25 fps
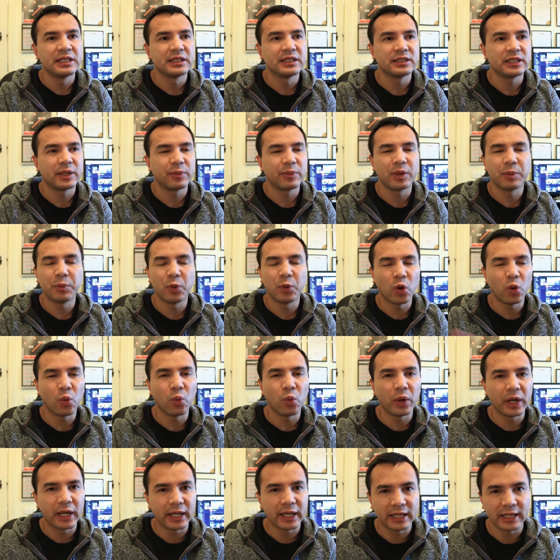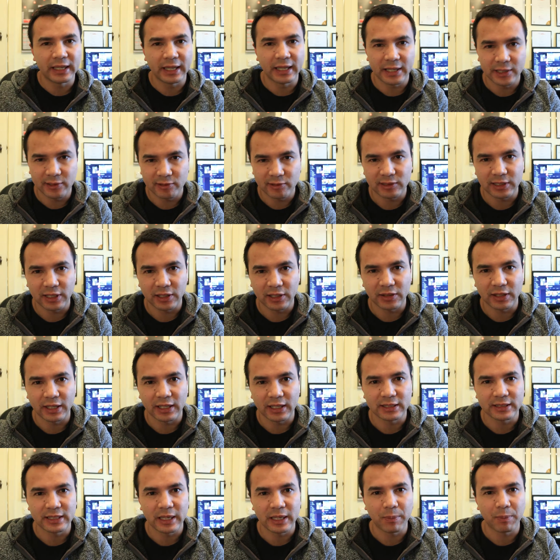some of the more weird and interesting
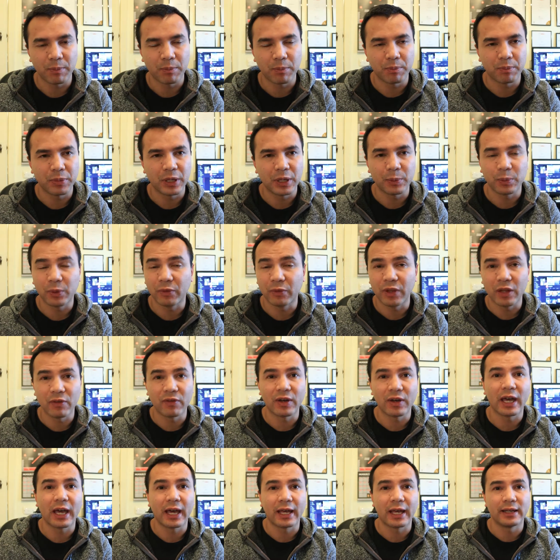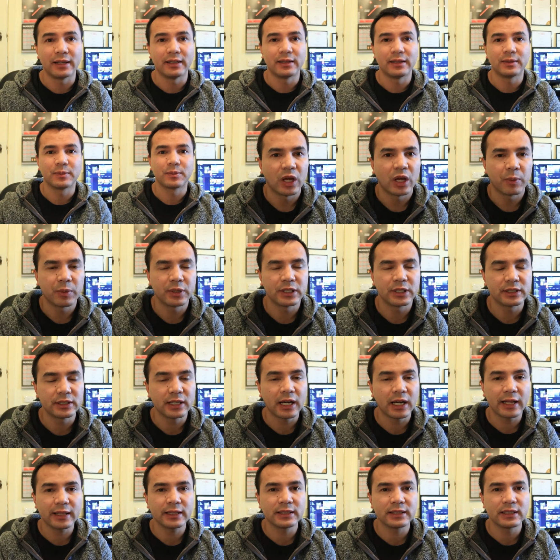things that people have never had. I'm going to
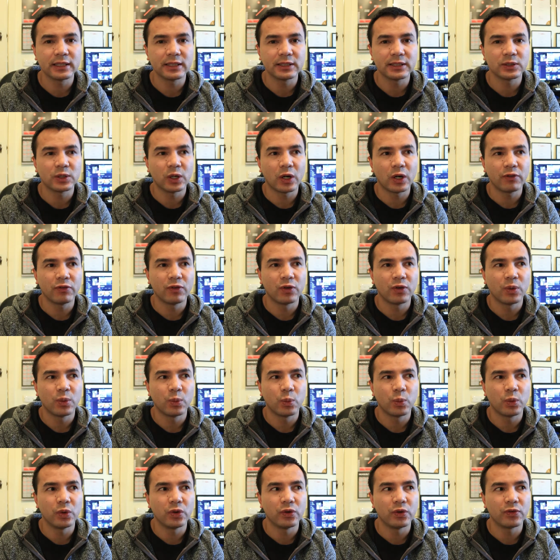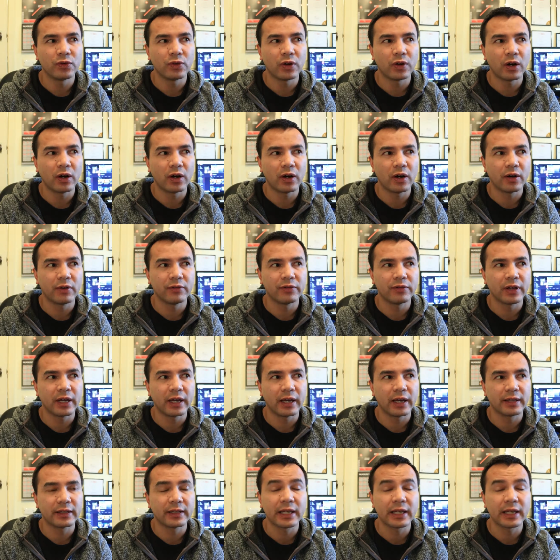start this list off with I've had